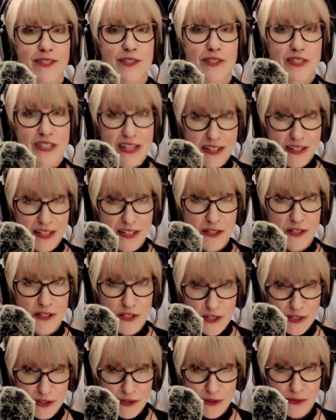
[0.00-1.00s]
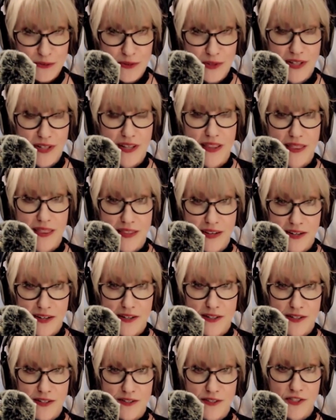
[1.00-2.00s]
talking to
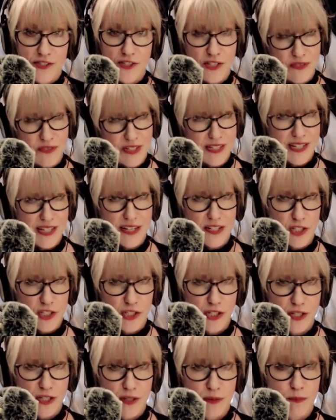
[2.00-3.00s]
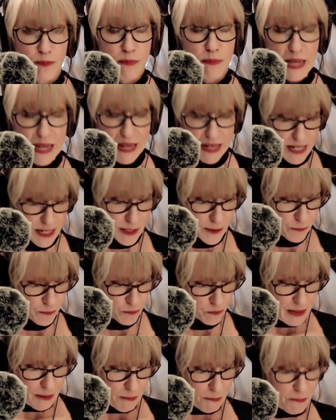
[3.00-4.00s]
their servant/cook, Patty.
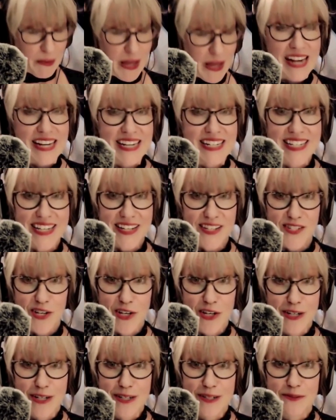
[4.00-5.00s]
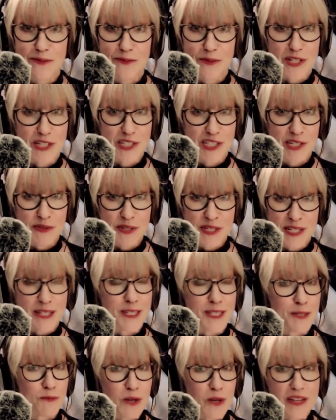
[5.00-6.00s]
Patty tells her, which she was
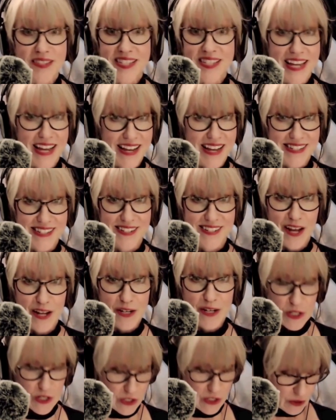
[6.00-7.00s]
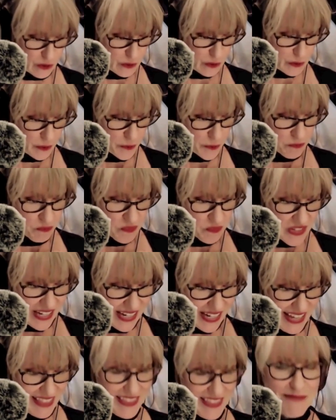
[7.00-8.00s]
expressly asked not to do.
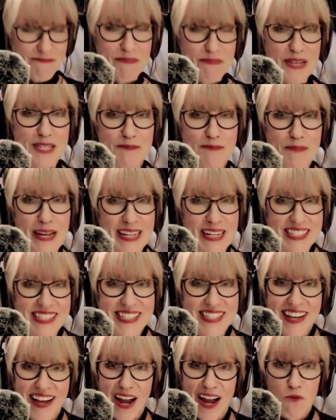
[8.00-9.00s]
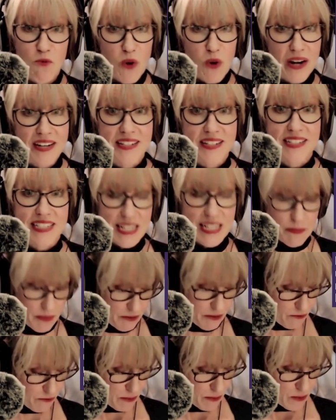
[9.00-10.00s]
And then Miss Bates, I wanted to keep it from